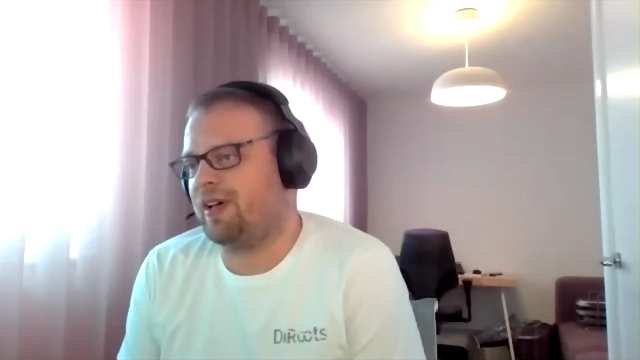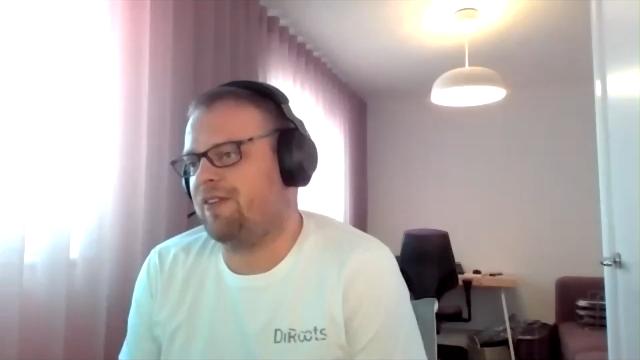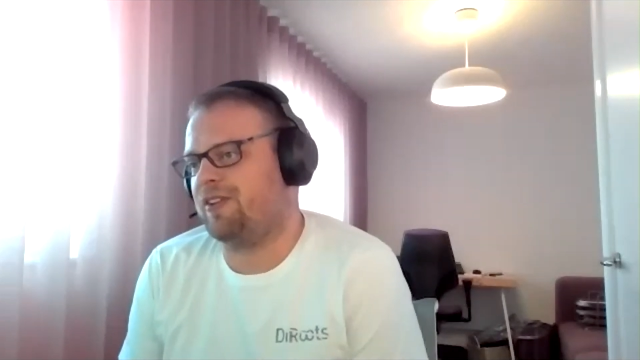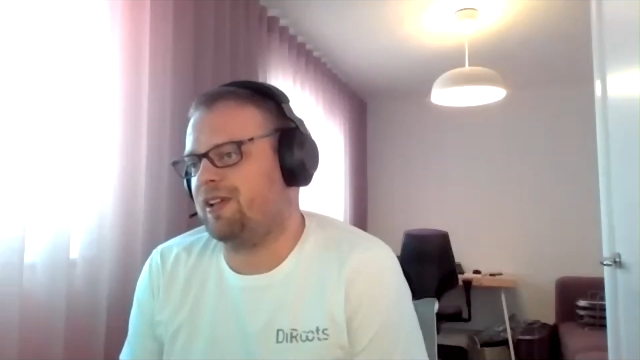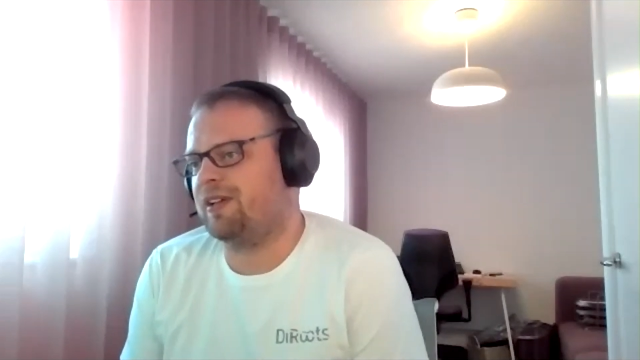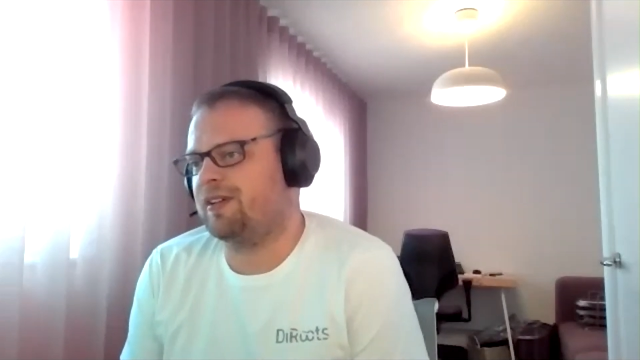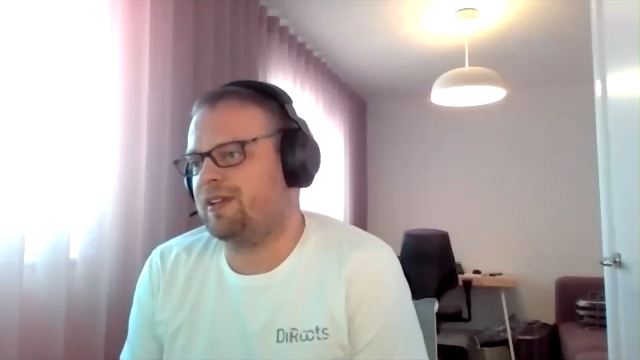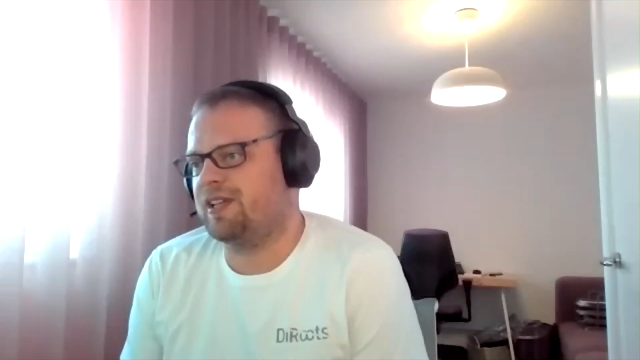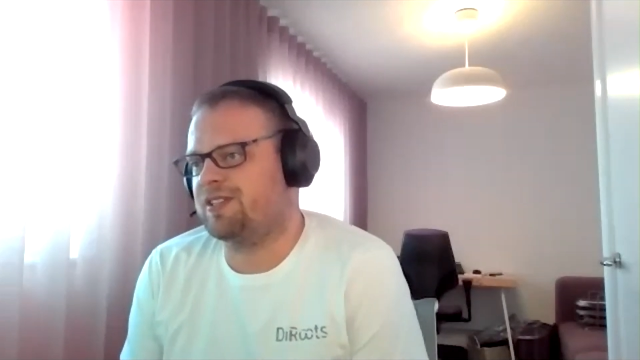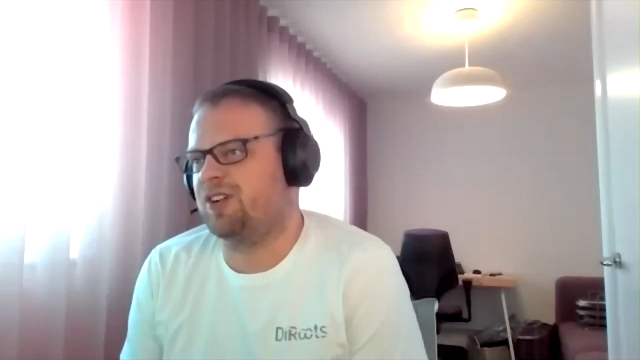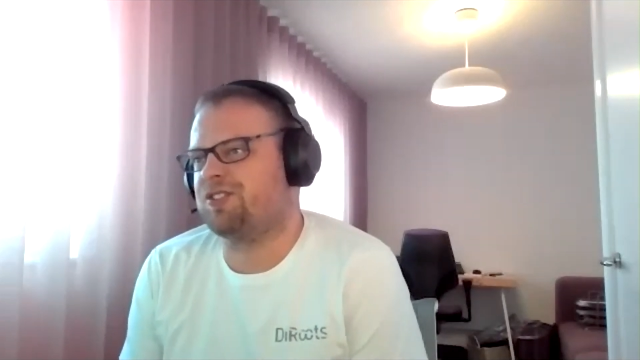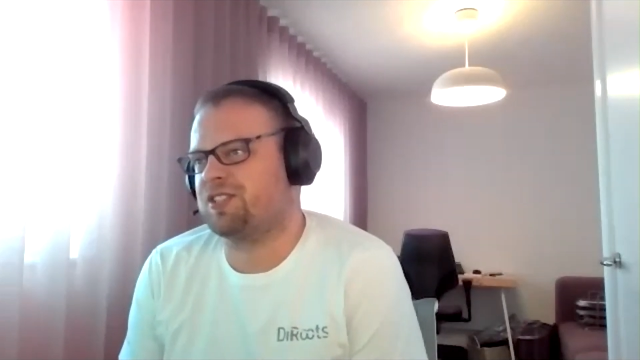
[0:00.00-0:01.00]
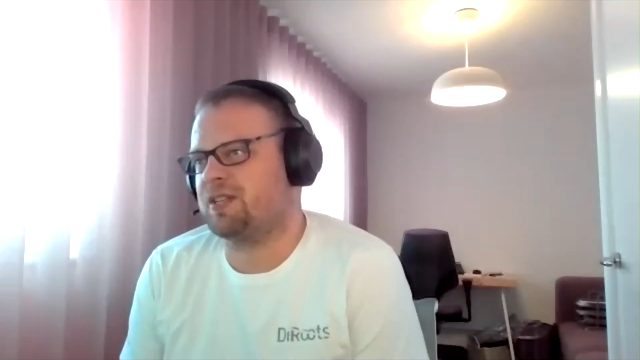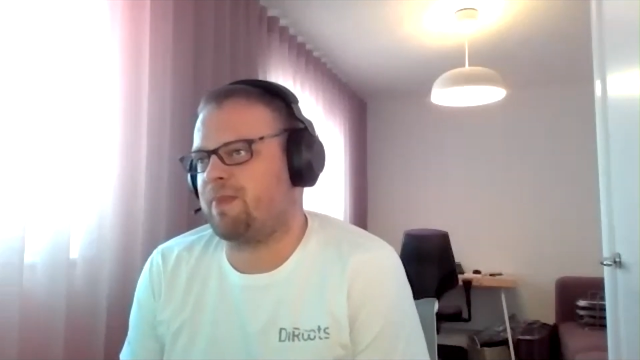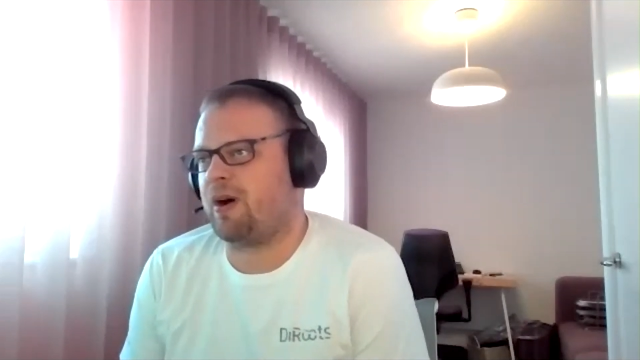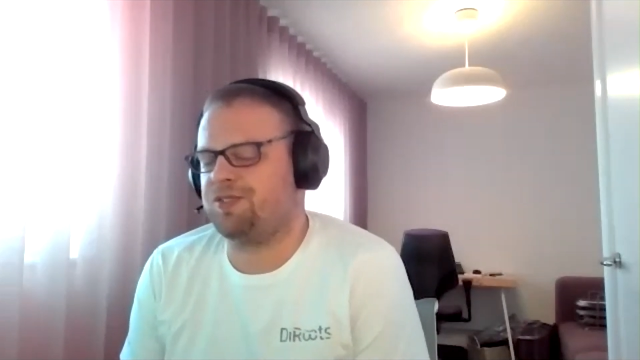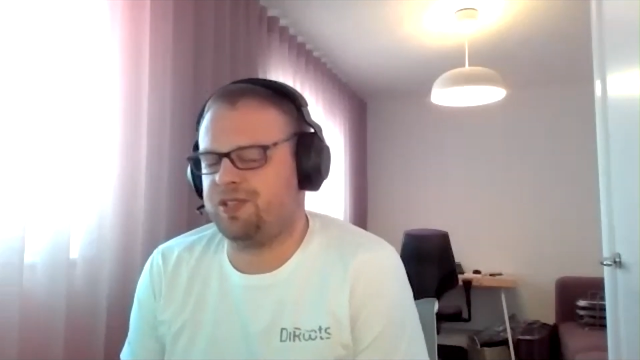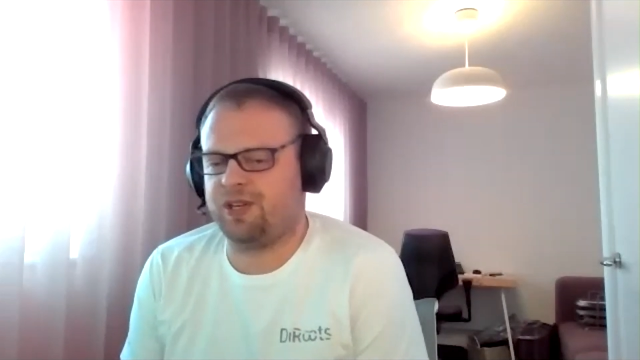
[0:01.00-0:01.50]
I think it's not just
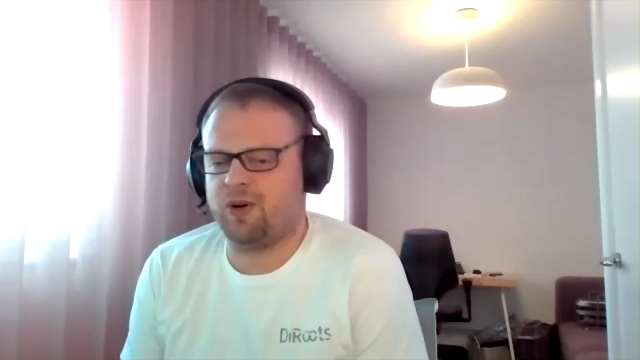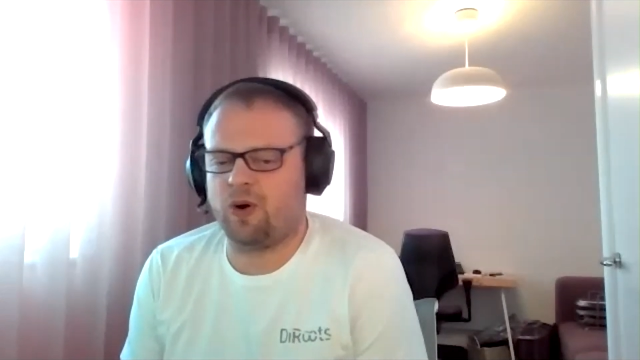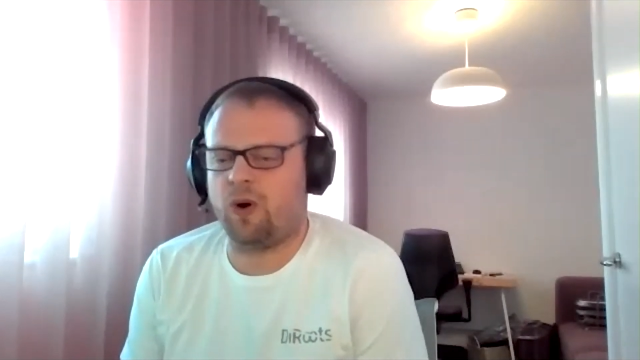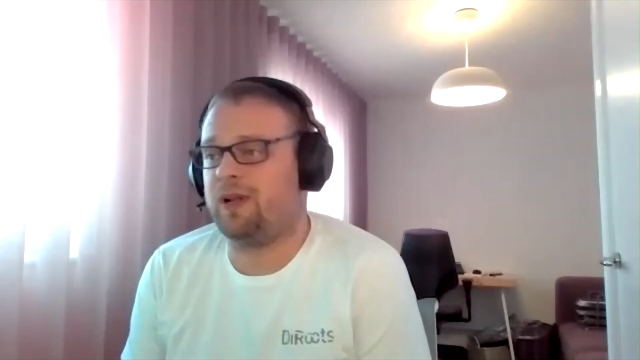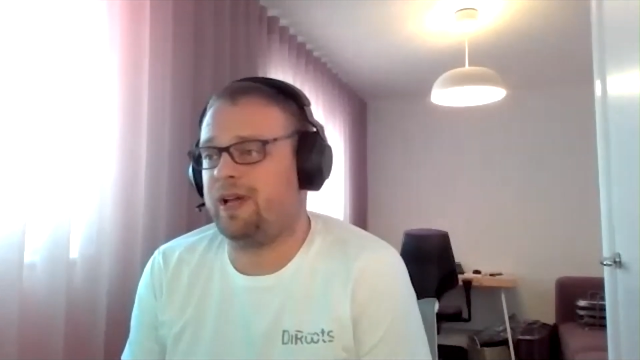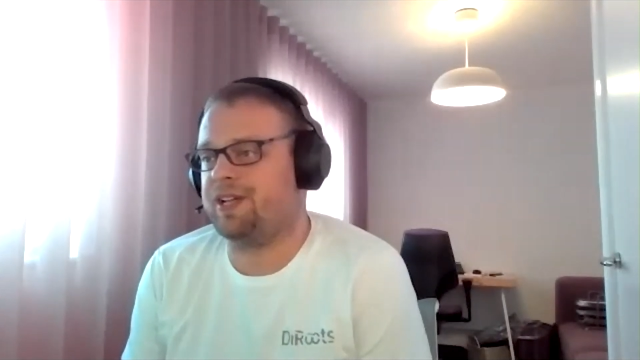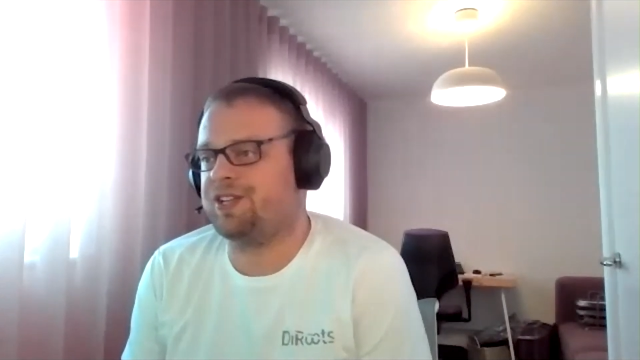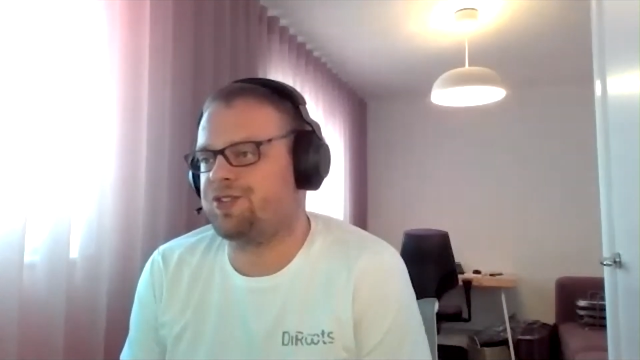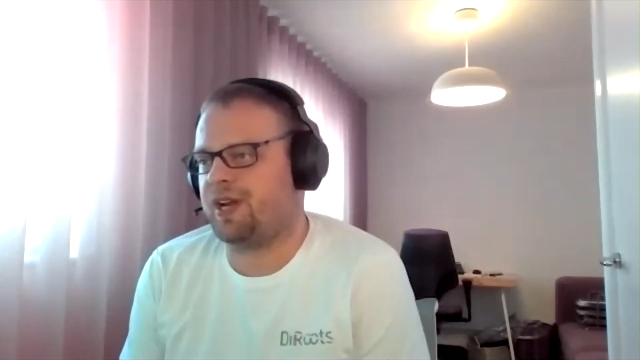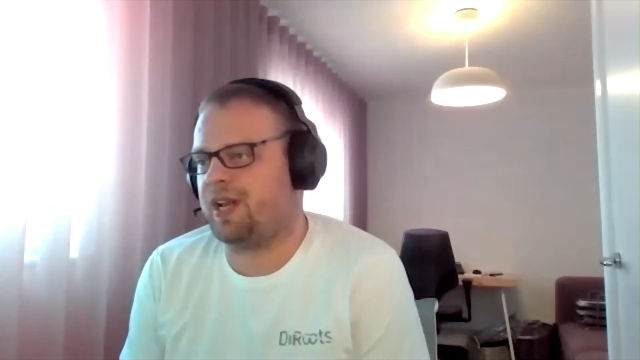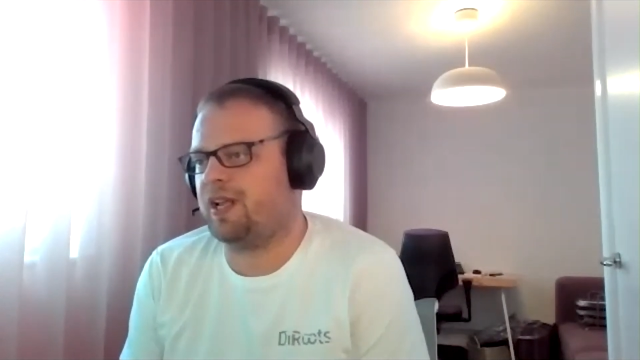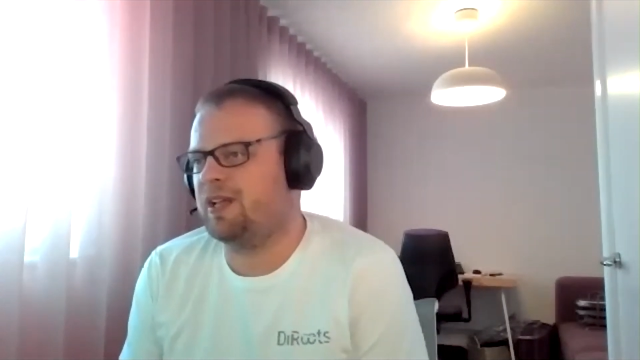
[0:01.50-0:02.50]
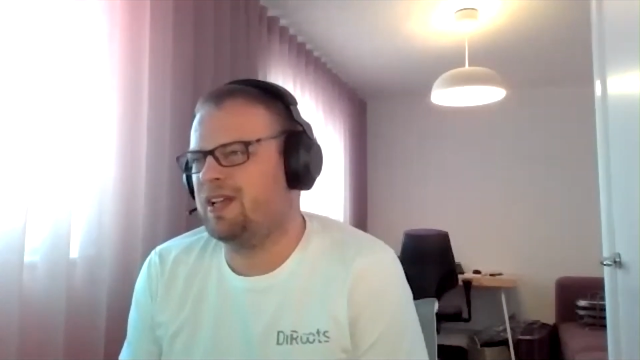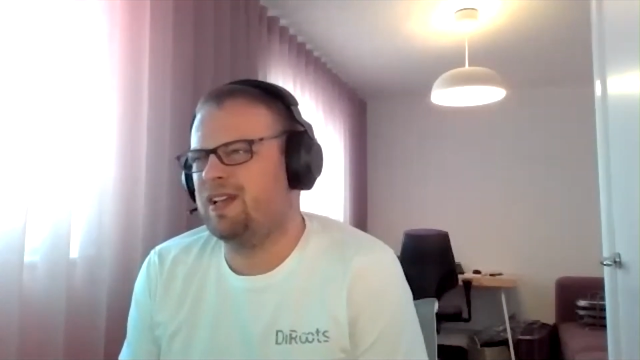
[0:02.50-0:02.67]
about, online training,